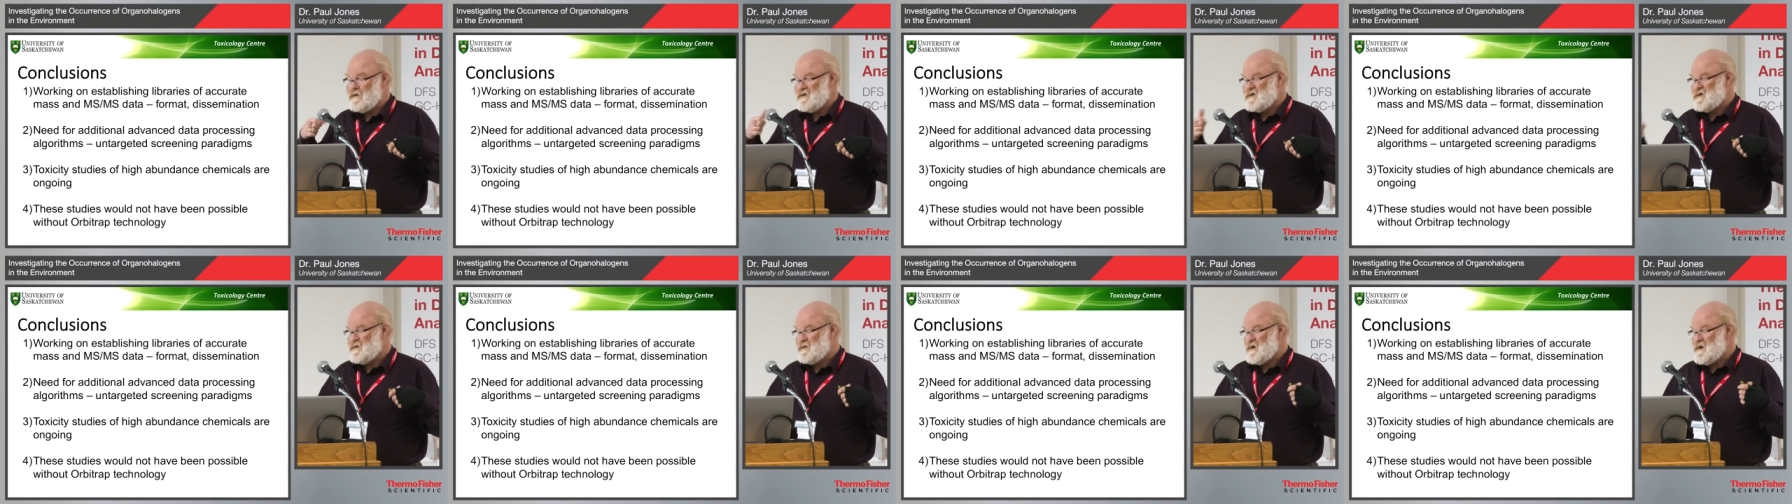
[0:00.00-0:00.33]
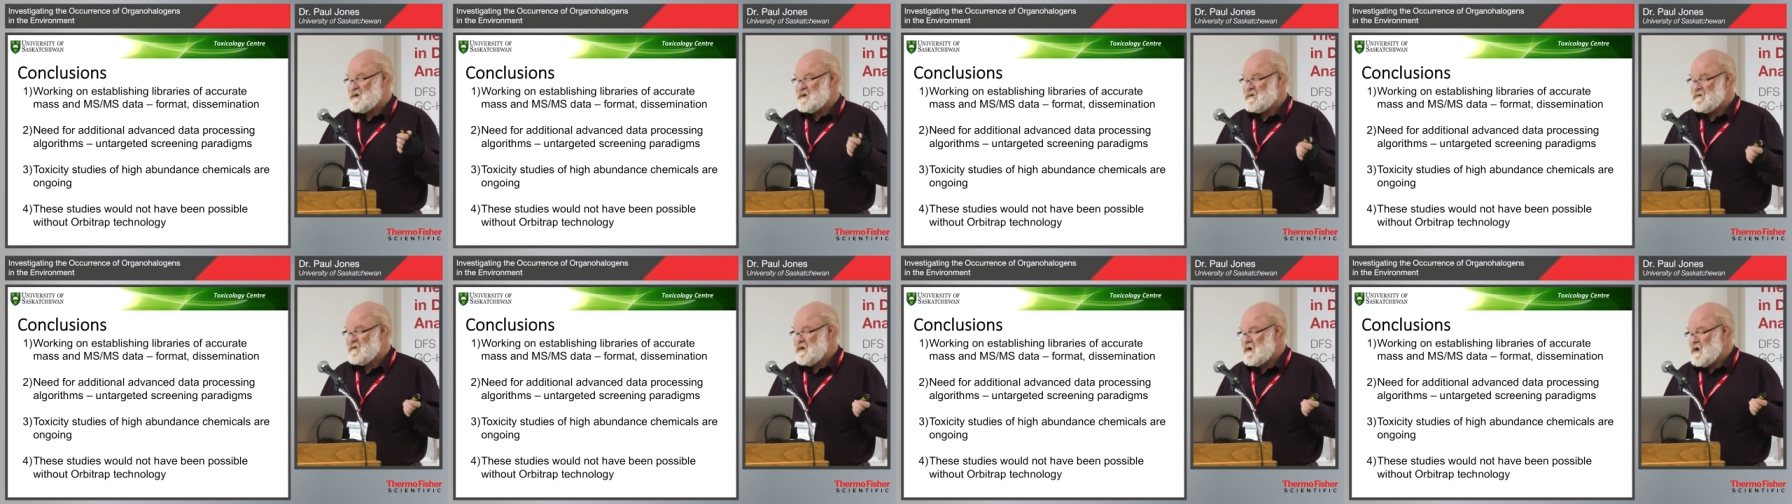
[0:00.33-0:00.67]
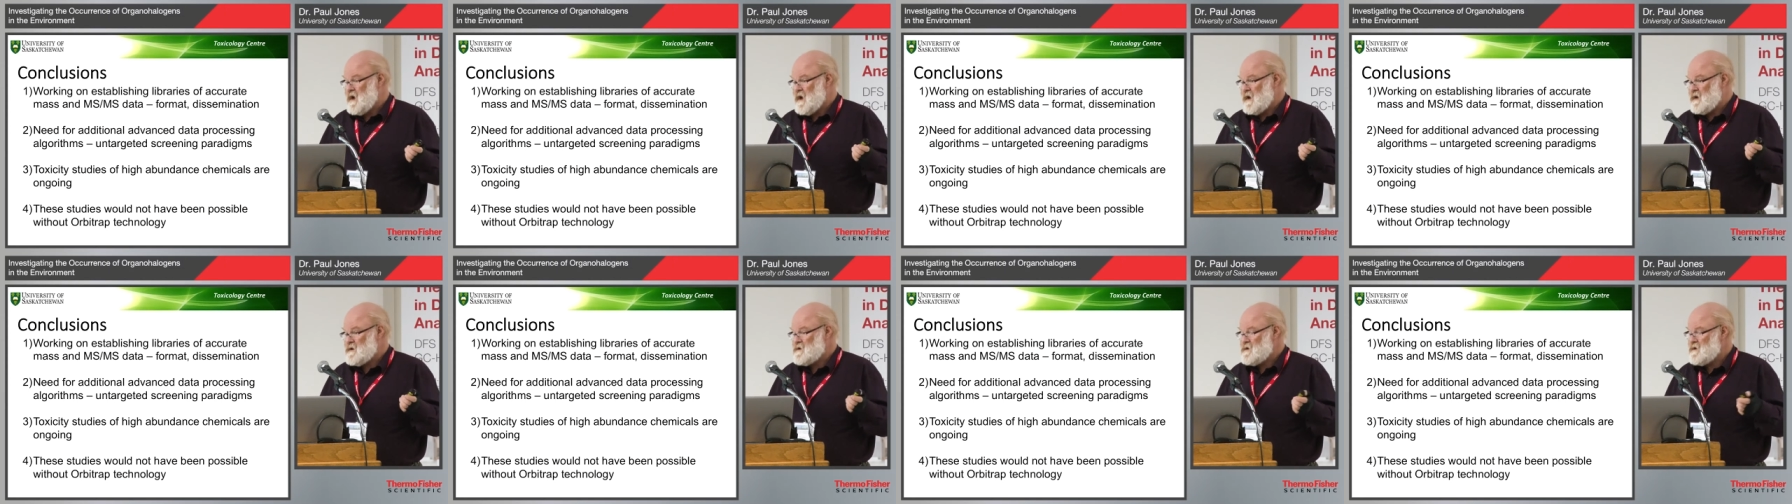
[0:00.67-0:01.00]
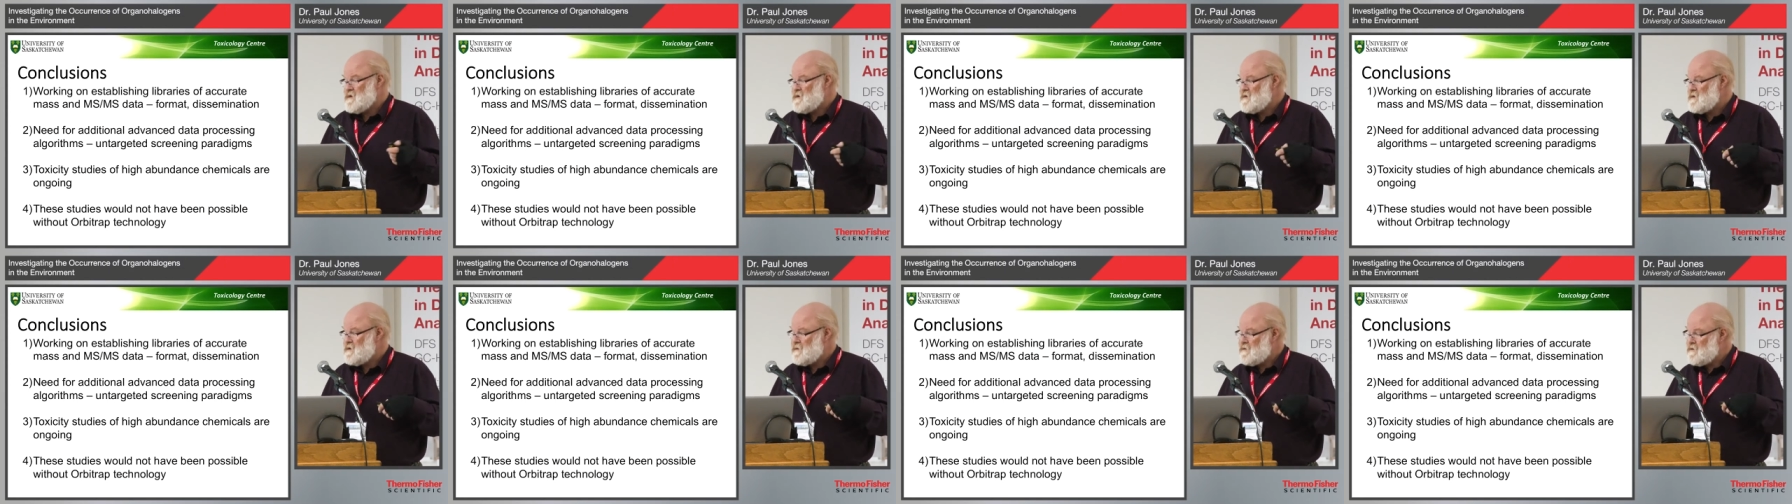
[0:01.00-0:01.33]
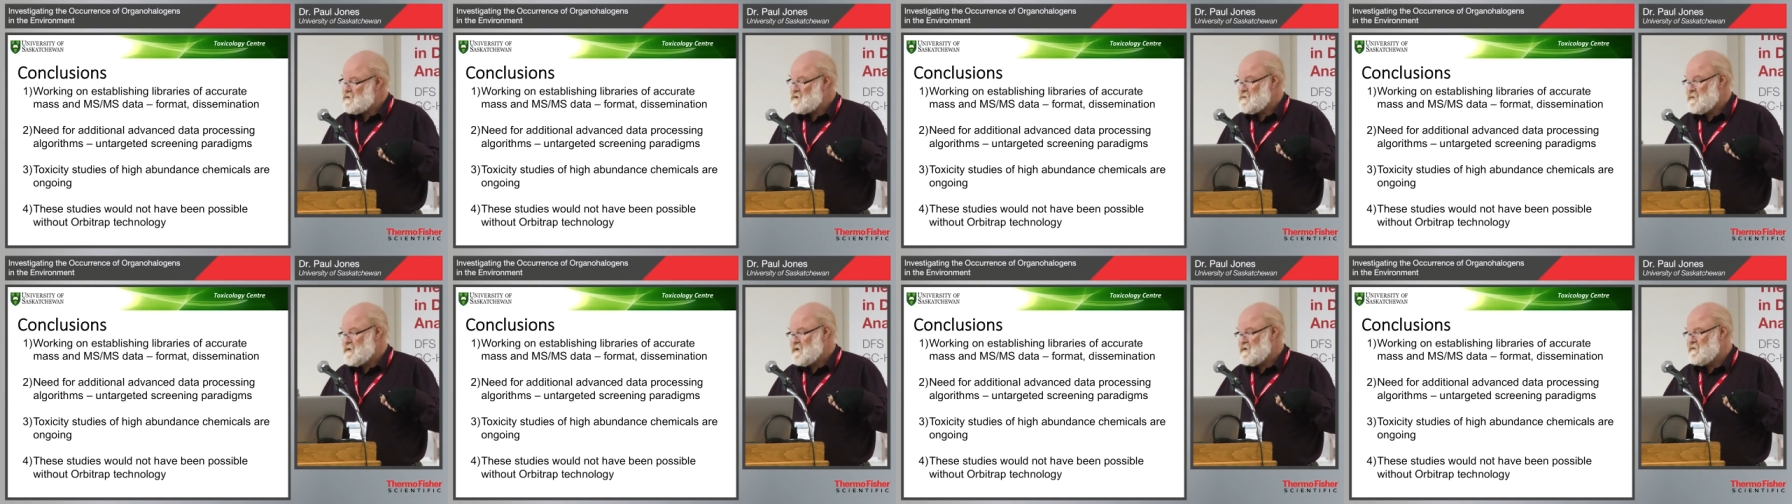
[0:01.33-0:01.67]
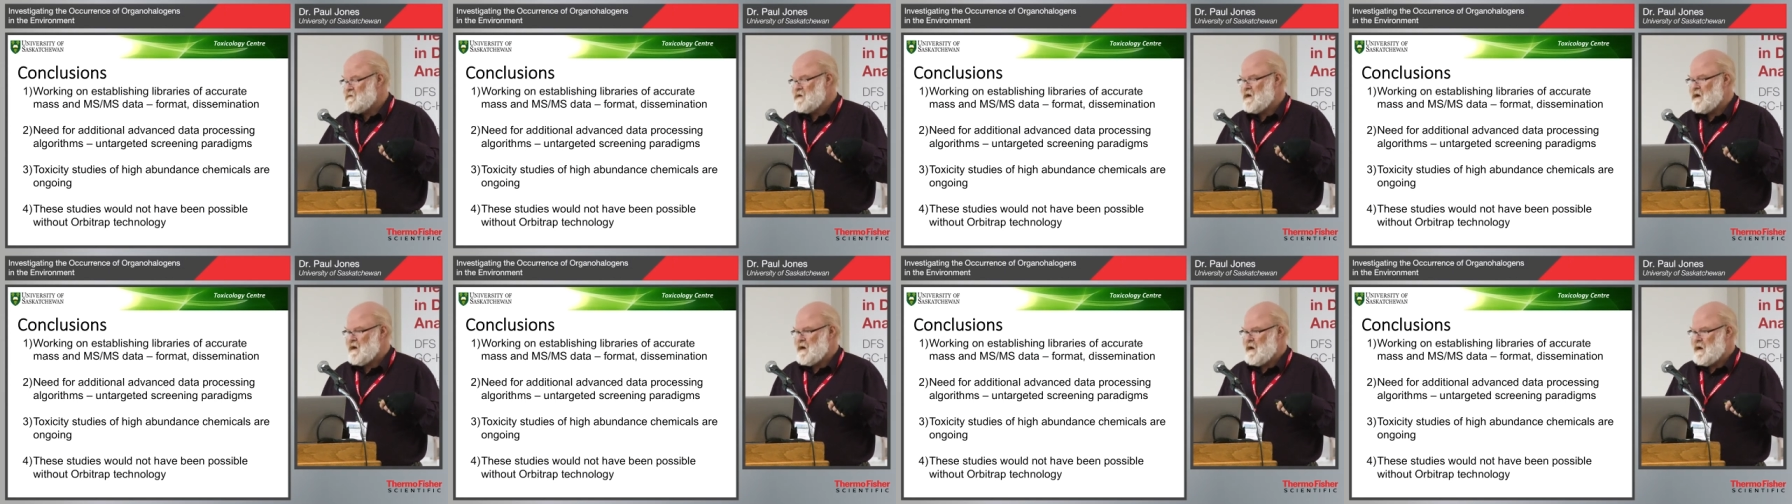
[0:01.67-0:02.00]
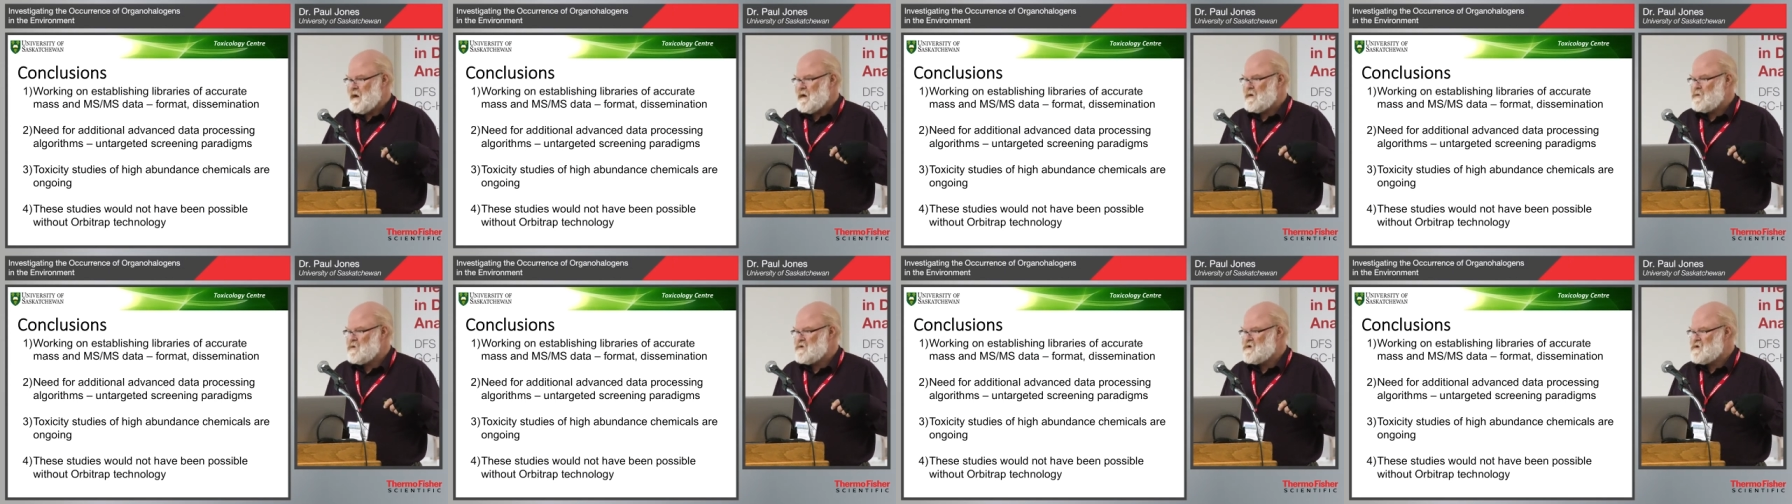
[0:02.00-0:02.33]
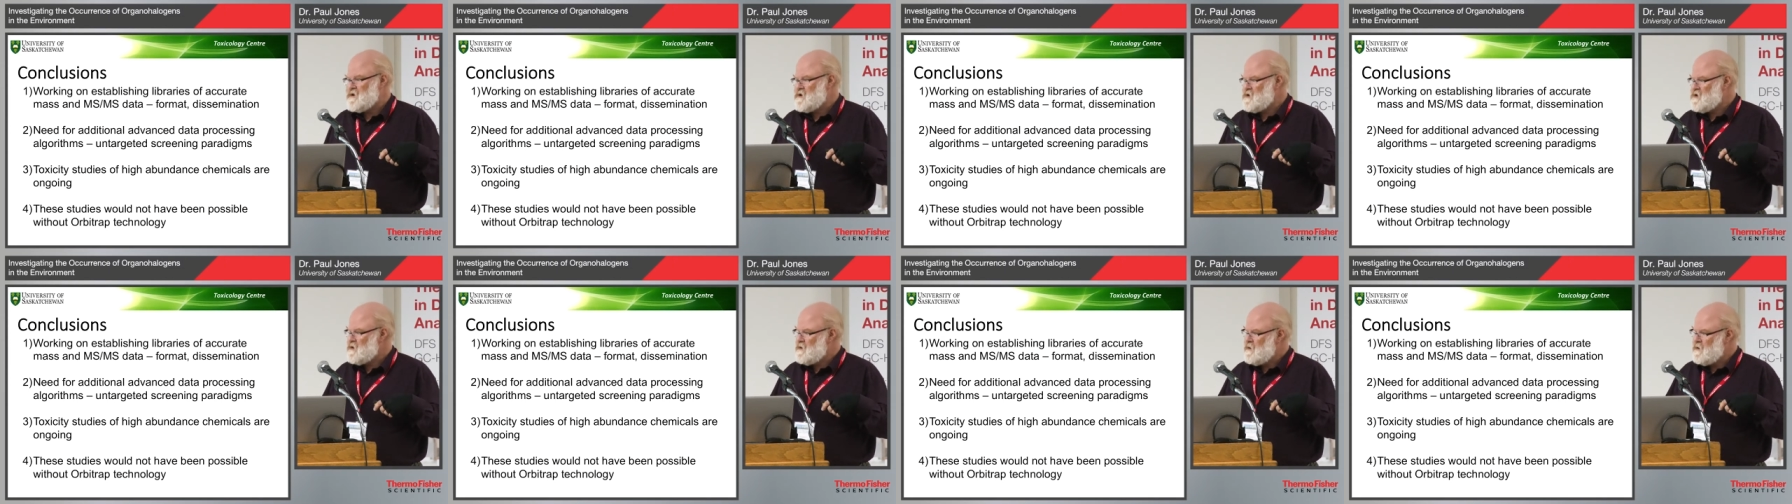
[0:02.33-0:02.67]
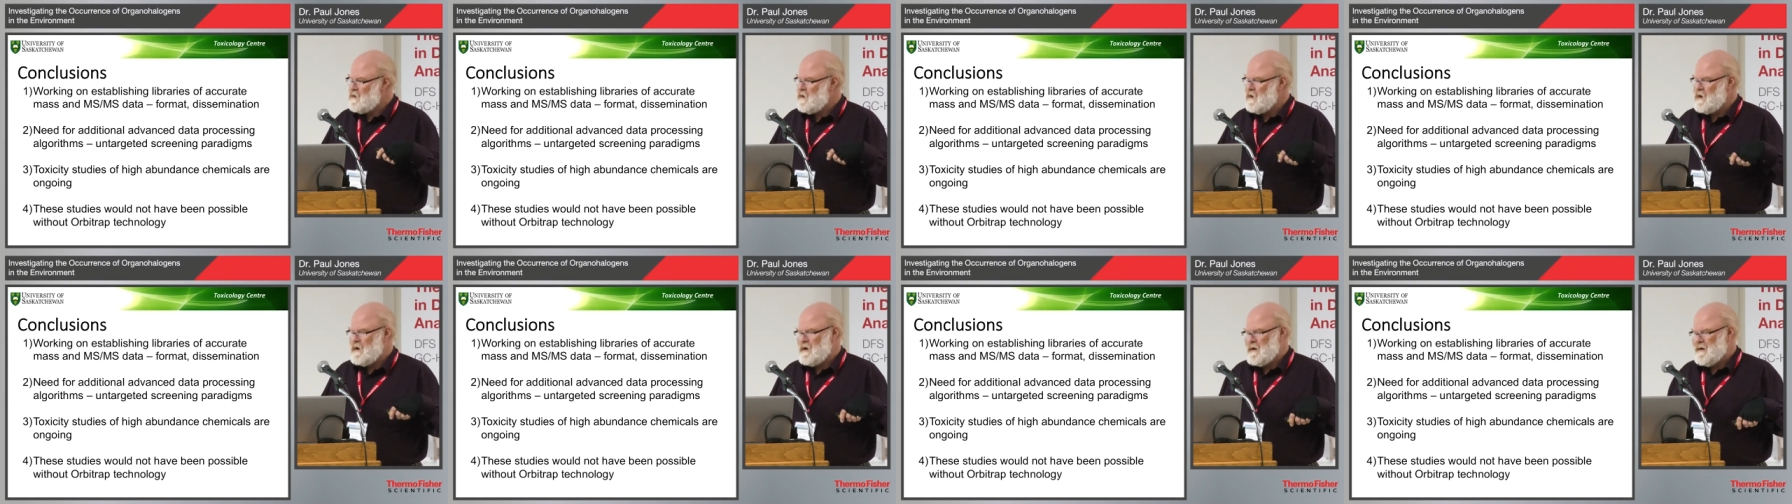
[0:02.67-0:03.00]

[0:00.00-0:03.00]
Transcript: the speed of analysis, speed of data acquisition,